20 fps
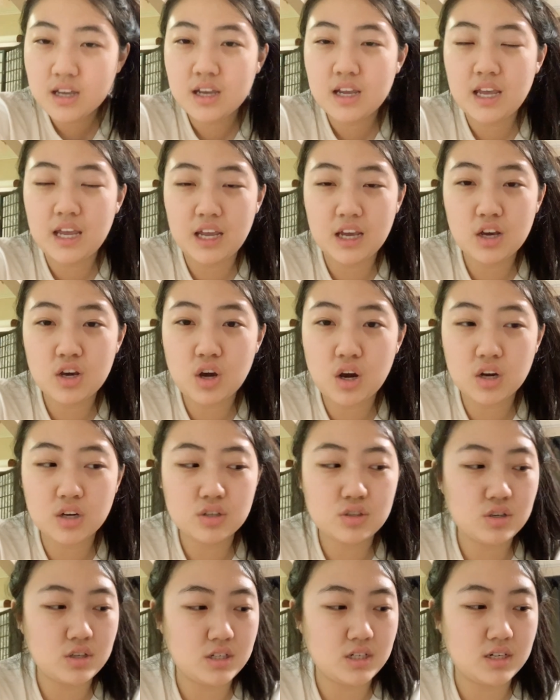ink
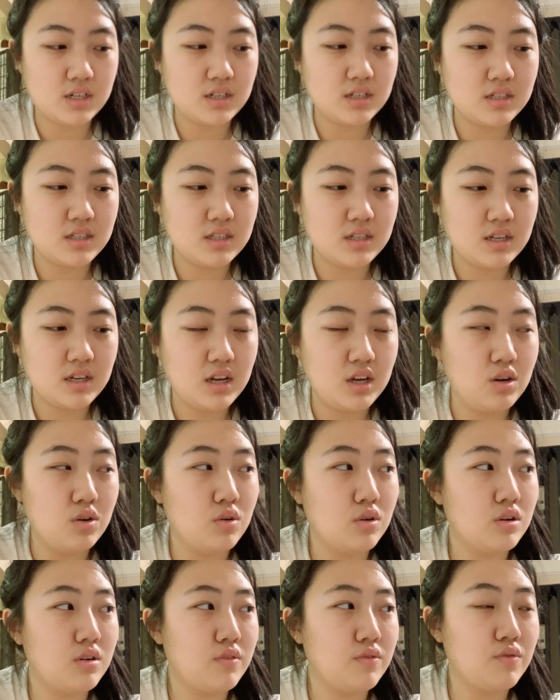cartridges in
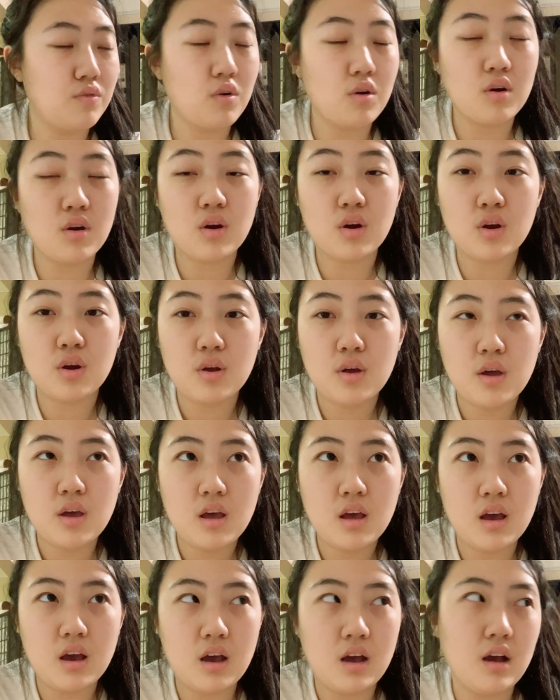order for
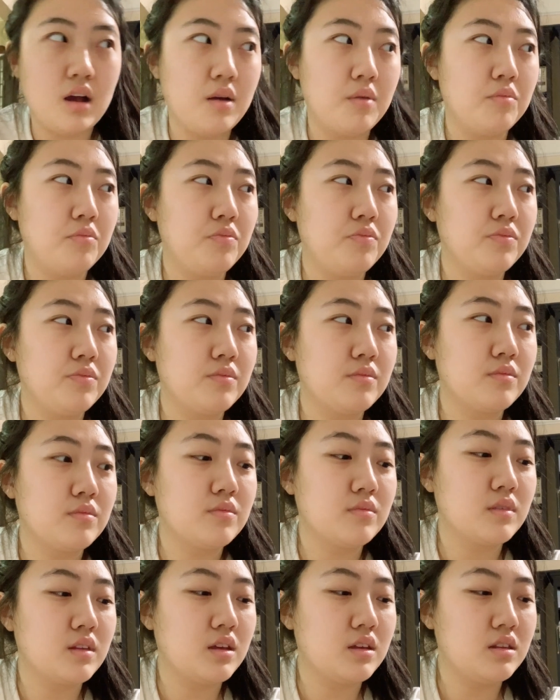
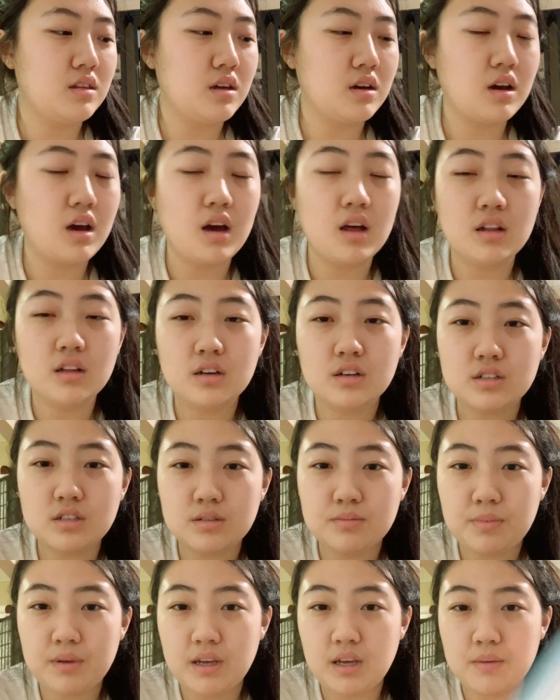the color to
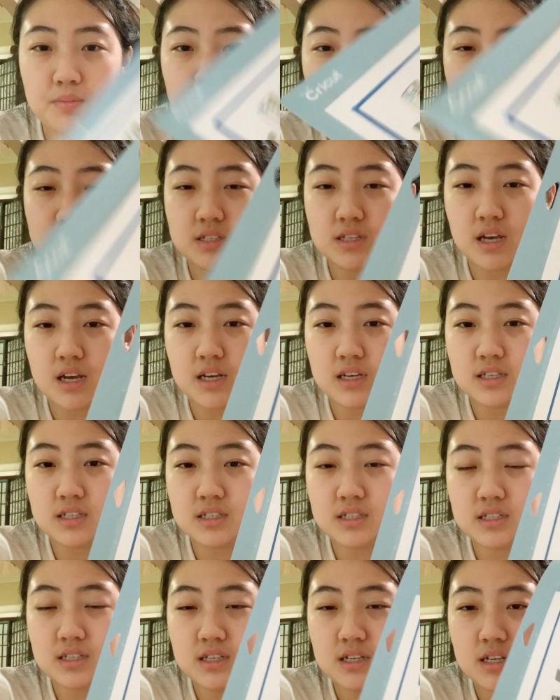be
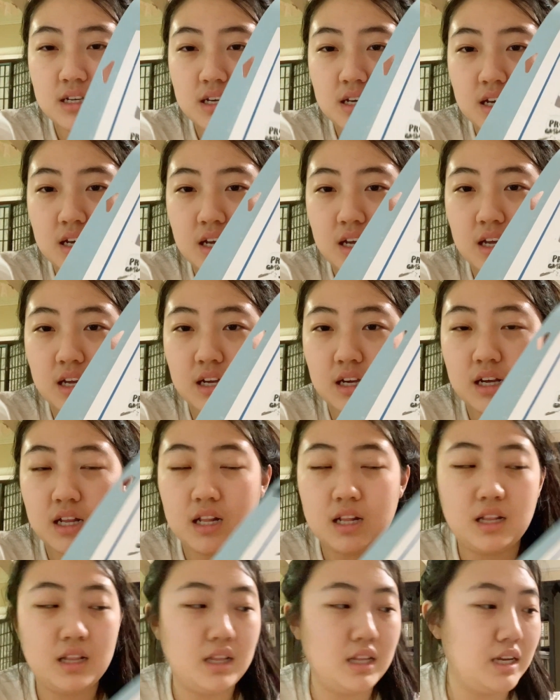precise and
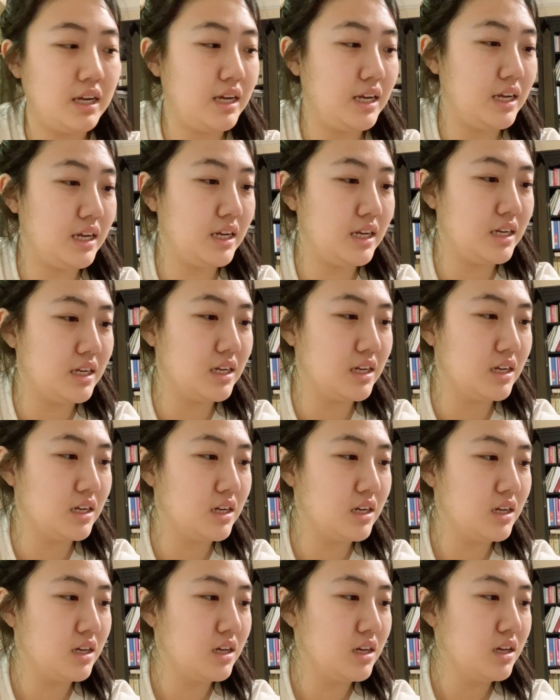clean.
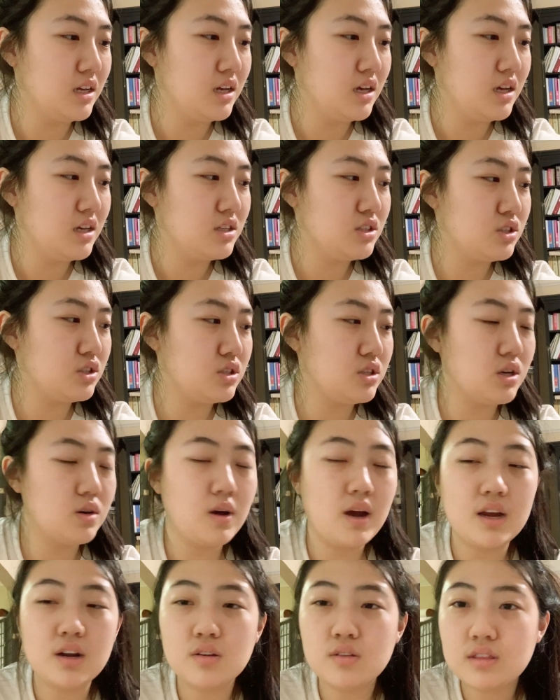And so
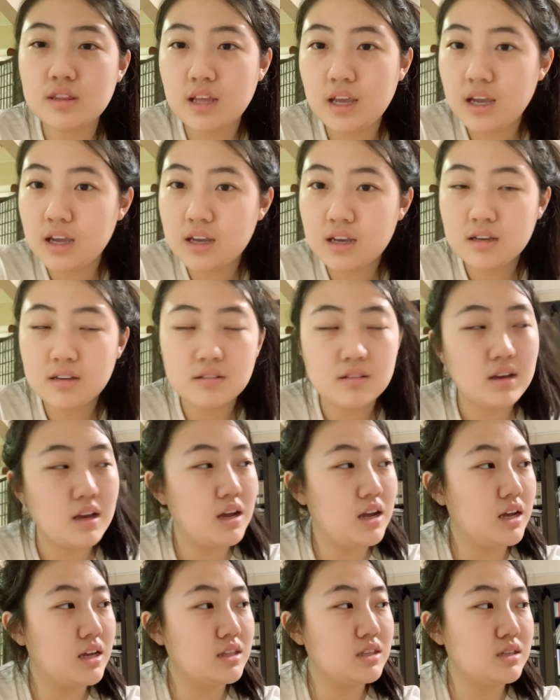I don't think
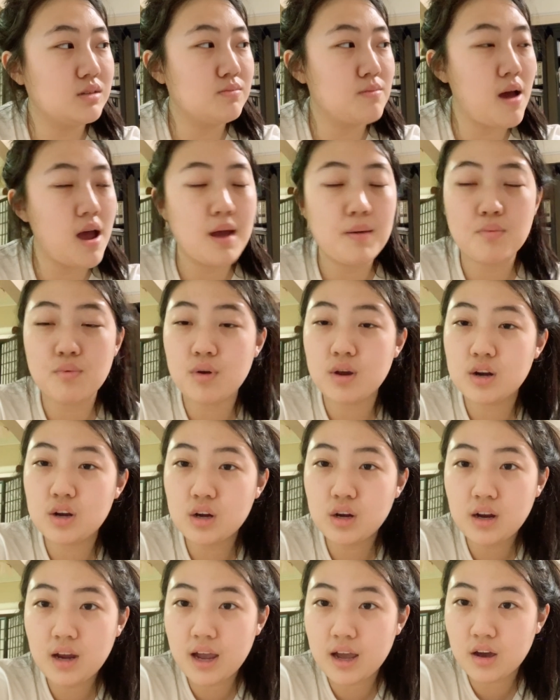it's my
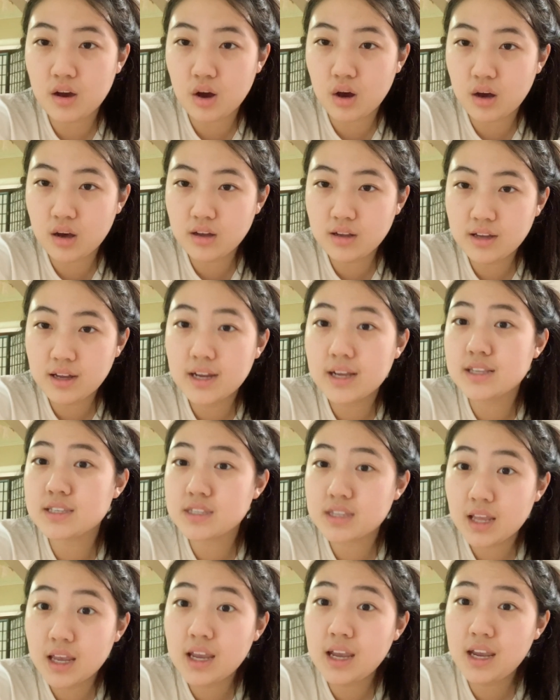printer at all, it's
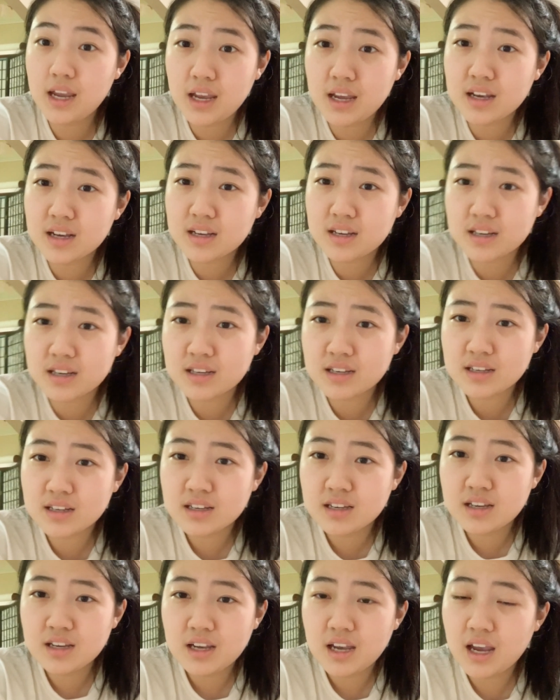the ink,
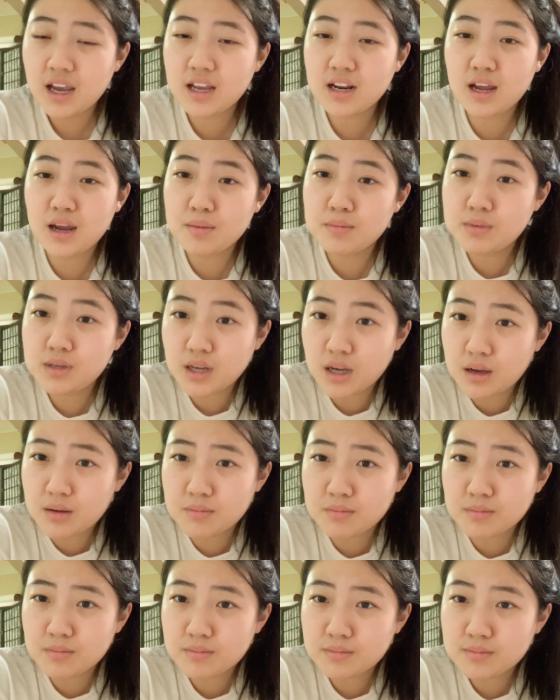and I'm dumb,